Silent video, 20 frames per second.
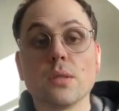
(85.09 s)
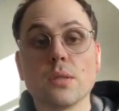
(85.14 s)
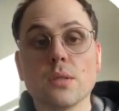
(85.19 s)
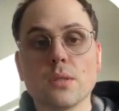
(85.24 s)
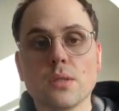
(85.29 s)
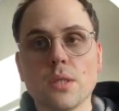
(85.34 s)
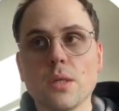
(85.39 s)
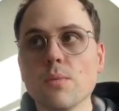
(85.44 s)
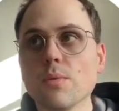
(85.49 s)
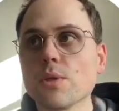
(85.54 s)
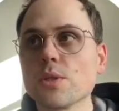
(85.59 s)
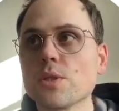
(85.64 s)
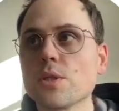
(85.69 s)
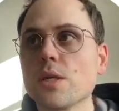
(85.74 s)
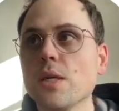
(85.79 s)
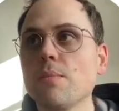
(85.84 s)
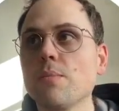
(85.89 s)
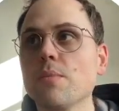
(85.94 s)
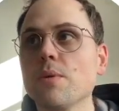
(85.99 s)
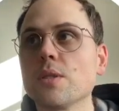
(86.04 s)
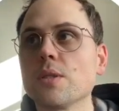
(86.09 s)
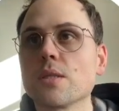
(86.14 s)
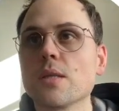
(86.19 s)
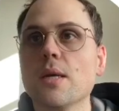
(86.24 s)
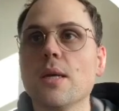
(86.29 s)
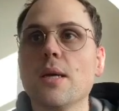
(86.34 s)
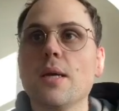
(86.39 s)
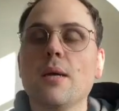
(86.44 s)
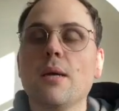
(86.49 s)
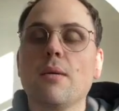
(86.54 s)
SQL statements,
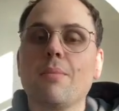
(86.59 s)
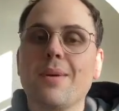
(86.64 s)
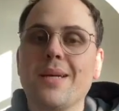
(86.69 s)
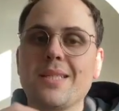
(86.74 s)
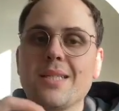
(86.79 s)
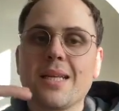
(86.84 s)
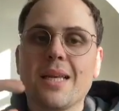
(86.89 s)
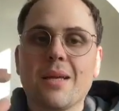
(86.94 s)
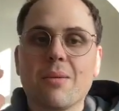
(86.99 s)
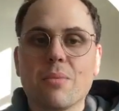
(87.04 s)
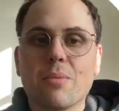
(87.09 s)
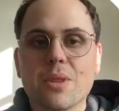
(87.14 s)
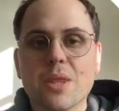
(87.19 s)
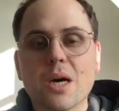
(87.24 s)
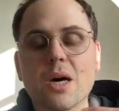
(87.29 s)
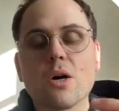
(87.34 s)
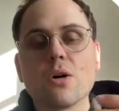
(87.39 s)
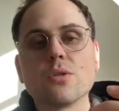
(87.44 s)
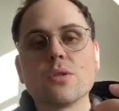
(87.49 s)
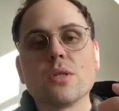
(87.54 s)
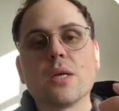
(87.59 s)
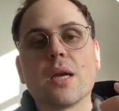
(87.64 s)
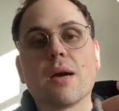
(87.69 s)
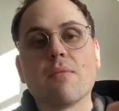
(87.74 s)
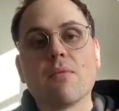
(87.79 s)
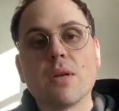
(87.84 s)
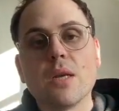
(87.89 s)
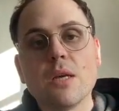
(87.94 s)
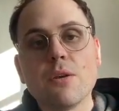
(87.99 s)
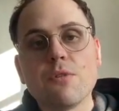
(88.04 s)
basically without the
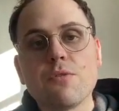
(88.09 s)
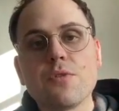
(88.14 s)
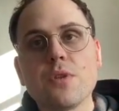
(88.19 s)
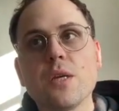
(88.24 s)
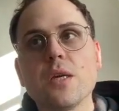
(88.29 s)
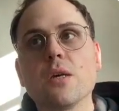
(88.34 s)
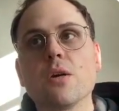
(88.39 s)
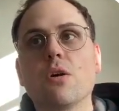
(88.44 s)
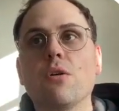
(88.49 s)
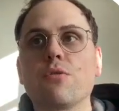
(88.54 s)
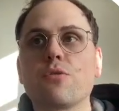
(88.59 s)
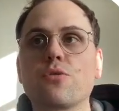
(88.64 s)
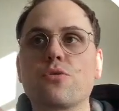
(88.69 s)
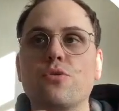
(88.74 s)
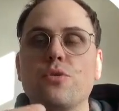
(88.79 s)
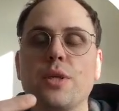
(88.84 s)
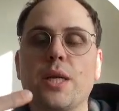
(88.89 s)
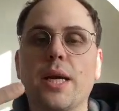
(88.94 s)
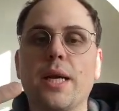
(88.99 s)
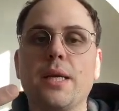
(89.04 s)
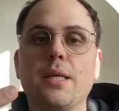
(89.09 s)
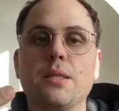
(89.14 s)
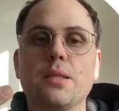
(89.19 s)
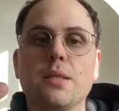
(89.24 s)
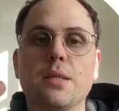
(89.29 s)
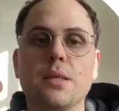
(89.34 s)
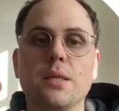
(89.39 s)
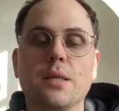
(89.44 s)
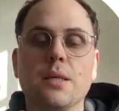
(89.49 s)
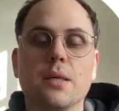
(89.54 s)
heavy lifting of
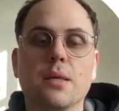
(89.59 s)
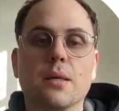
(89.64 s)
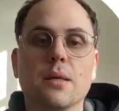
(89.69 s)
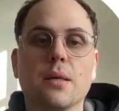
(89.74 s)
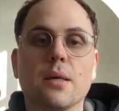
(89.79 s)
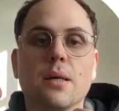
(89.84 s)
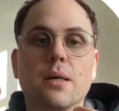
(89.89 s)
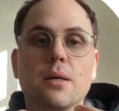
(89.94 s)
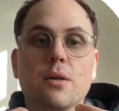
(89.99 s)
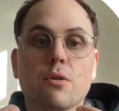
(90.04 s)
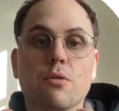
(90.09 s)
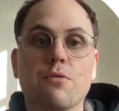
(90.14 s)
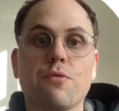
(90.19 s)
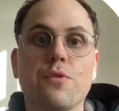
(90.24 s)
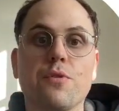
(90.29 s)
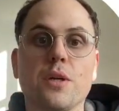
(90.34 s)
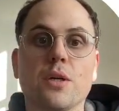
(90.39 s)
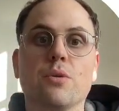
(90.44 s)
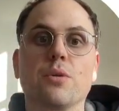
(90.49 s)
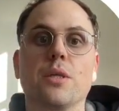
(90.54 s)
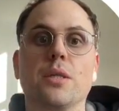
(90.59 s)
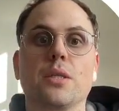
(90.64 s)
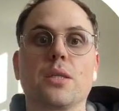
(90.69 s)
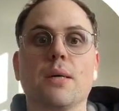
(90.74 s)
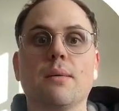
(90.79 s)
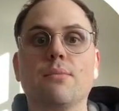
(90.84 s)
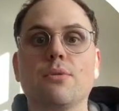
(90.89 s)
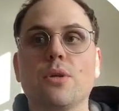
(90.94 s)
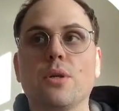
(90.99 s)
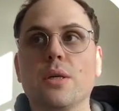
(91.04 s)
creating and configuring
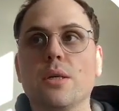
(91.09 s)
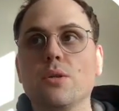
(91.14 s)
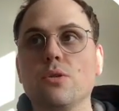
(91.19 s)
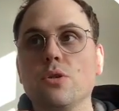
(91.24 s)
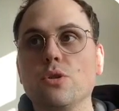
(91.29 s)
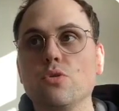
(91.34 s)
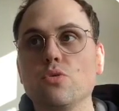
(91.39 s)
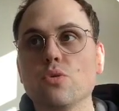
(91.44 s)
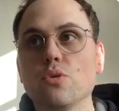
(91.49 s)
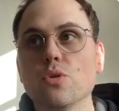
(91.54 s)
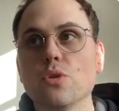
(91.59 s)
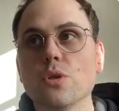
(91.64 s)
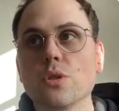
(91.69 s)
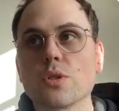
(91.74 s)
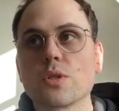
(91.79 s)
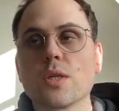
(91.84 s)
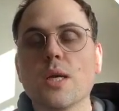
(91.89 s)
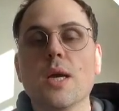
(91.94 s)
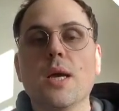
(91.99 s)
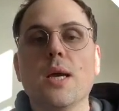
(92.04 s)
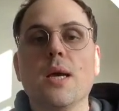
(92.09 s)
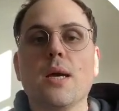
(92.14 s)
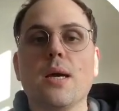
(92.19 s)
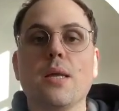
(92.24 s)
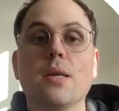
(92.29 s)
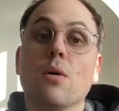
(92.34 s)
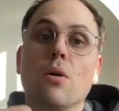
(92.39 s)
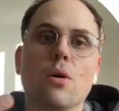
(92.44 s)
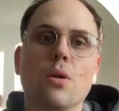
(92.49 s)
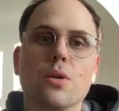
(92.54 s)
temporary IoT rules
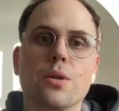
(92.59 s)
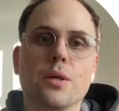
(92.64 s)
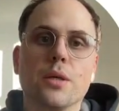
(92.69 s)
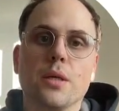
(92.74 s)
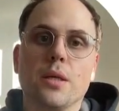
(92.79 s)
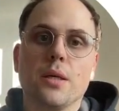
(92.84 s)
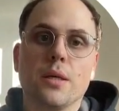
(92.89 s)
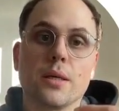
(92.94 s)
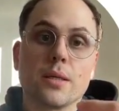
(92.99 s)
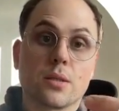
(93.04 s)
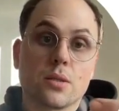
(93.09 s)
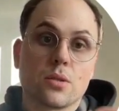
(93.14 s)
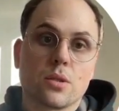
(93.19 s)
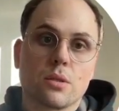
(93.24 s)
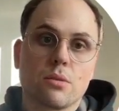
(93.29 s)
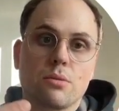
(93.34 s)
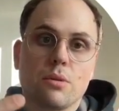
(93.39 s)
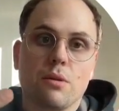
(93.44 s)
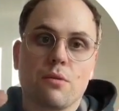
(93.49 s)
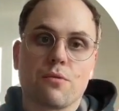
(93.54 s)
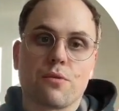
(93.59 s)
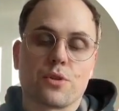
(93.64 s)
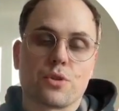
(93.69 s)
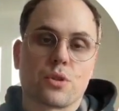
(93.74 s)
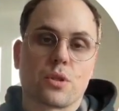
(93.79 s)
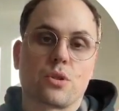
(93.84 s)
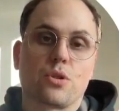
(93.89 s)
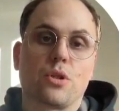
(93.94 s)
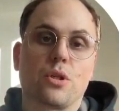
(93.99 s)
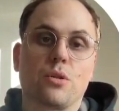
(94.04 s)
and all the necessary
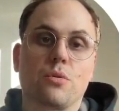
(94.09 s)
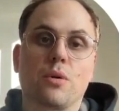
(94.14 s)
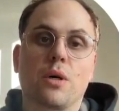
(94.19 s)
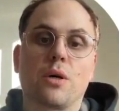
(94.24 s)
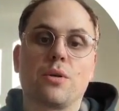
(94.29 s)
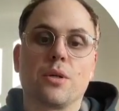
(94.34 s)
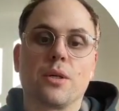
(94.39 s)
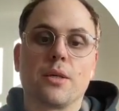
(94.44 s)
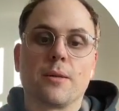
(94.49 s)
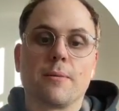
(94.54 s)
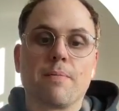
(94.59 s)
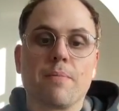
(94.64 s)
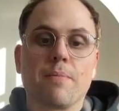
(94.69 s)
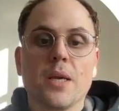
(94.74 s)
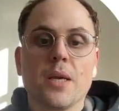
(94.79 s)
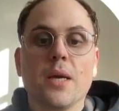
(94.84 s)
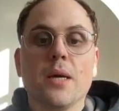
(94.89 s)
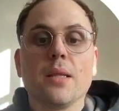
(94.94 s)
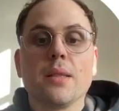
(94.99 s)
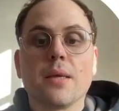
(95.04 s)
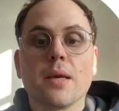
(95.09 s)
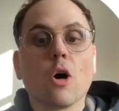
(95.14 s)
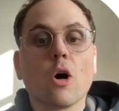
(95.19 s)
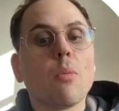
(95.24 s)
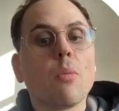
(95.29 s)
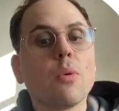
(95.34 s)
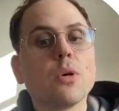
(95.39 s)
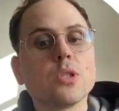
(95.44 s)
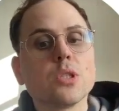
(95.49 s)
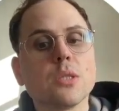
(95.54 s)
infrastructure around it. They
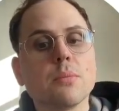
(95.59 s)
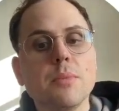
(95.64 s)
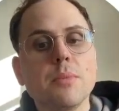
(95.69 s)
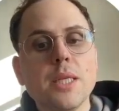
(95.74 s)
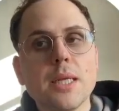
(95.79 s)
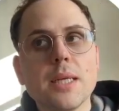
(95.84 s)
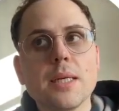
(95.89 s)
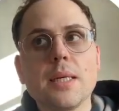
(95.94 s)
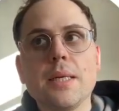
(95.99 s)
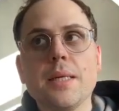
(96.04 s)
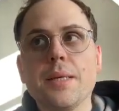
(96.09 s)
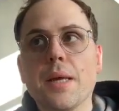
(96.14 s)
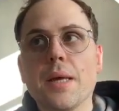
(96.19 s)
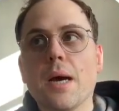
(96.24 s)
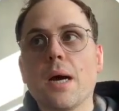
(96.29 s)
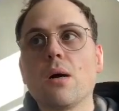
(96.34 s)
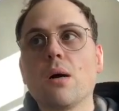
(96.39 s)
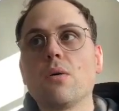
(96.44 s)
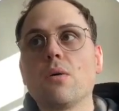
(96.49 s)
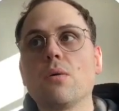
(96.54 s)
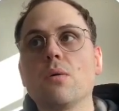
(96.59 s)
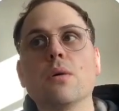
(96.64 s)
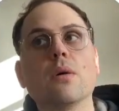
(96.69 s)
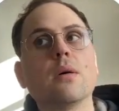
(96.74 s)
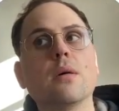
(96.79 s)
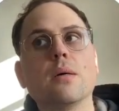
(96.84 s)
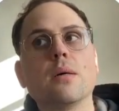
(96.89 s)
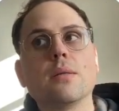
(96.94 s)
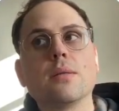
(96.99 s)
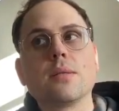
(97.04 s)
almost immediately now
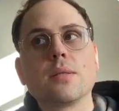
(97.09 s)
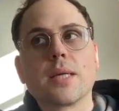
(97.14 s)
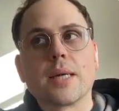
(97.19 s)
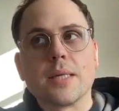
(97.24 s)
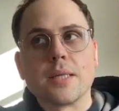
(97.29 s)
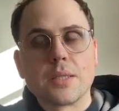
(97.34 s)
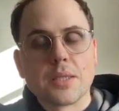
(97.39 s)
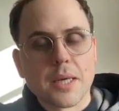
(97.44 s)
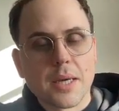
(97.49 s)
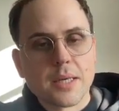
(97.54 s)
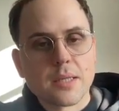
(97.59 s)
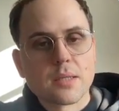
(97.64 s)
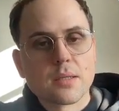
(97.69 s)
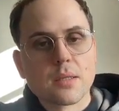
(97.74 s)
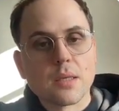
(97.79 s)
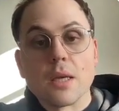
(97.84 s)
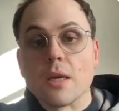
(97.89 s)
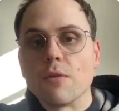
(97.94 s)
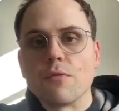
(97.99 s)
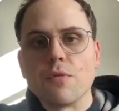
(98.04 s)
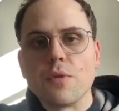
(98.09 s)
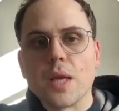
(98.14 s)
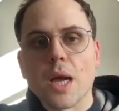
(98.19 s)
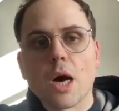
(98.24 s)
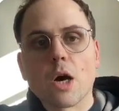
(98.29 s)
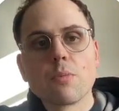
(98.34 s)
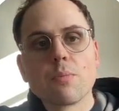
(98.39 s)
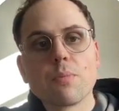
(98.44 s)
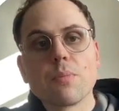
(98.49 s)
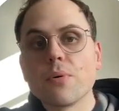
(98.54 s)
can test if the
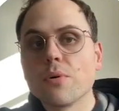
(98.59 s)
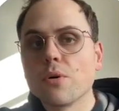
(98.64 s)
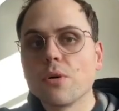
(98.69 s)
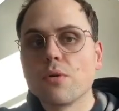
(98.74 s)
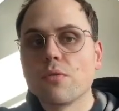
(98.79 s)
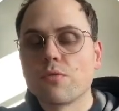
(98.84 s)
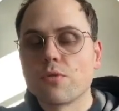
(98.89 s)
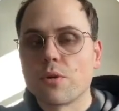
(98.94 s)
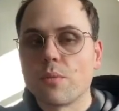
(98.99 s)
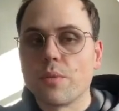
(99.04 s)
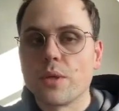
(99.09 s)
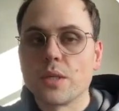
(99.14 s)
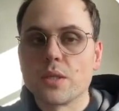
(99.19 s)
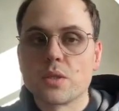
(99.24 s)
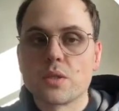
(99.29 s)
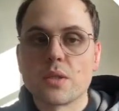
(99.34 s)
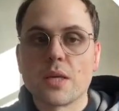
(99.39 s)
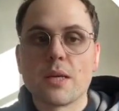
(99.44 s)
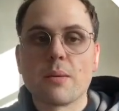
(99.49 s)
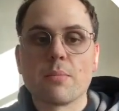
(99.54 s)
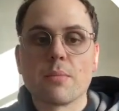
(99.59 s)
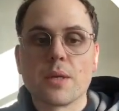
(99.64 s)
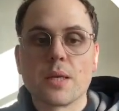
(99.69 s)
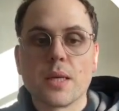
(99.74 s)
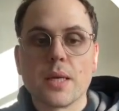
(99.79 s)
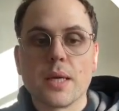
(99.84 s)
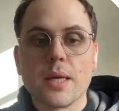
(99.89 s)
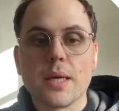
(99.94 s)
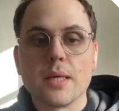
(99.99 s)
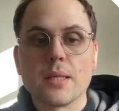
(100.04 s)
output from their statement
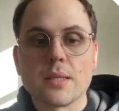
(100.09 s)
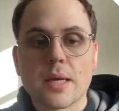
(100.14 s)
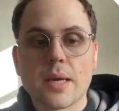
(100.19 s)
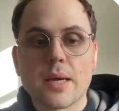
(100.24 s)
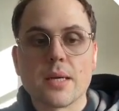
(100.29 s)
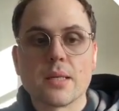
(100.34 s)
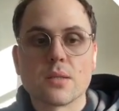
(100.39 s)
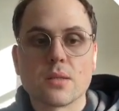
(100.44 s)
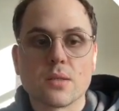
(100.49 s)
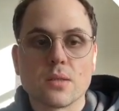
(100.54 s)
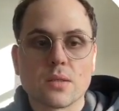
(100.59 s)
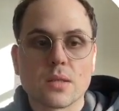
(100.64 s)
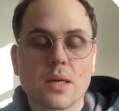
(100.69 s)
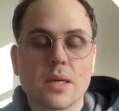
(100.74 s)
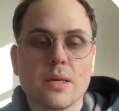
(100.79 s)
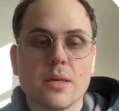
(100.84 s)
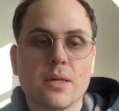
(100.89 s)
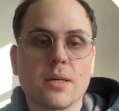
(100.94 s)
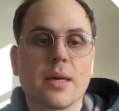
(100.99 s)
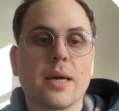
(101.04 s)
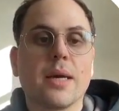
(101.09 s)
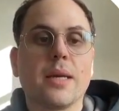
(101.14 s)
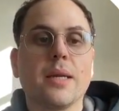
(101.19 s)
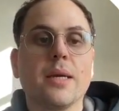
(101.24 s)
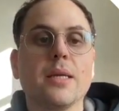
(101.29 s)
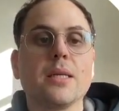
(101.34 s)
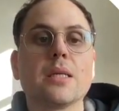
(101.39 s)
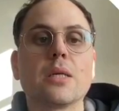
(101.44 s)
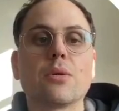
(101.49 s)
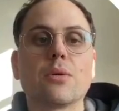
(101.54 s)
is as desired and
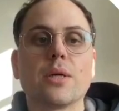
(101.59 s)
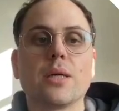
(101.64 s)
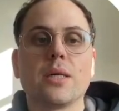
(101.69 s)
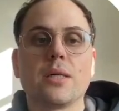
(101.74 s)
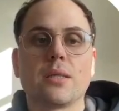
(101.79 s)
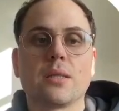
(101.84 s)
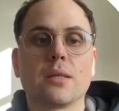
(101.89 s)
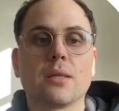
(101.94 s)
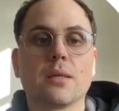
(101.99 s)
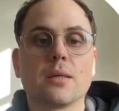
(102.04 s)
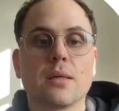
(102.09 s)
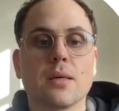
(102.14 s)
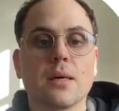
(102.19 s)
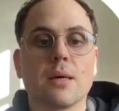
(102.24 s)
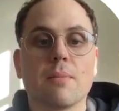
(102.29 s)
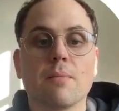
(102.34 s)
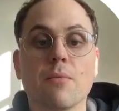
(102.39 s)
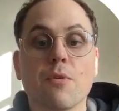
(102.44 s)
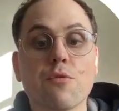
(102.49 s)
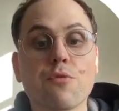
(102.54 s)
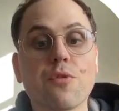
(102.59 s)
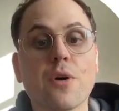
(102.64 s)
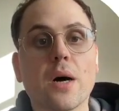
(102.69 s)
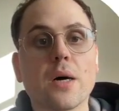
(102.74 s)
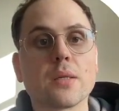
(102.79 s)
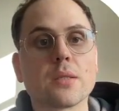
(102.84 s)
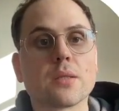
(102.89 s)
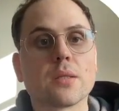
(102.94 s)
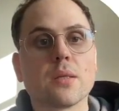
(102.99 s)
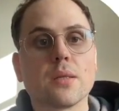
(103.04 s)
iterate
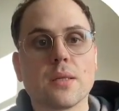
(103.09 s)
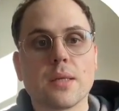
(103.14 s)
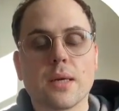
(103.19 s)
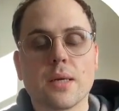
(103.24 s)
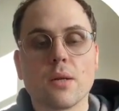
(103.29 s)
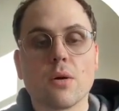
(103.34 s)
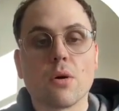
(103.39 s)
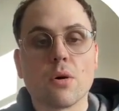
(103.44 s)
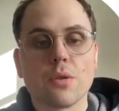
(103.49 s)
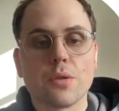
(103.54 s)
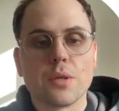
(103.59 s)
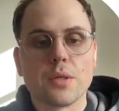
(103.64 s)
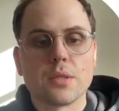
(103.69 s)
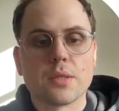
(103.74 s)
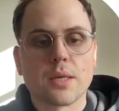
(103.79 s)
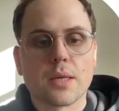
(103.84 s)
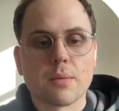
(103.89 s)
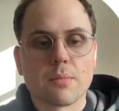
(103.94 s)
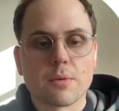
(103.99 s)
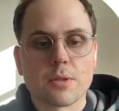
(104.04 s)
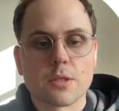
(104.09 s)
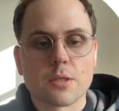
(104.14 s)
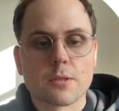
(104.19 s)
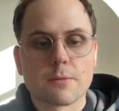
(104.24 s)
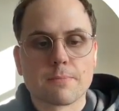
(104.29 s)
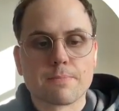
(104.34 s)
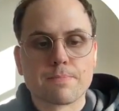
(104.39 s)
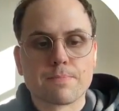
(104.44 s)
fast then on these statements.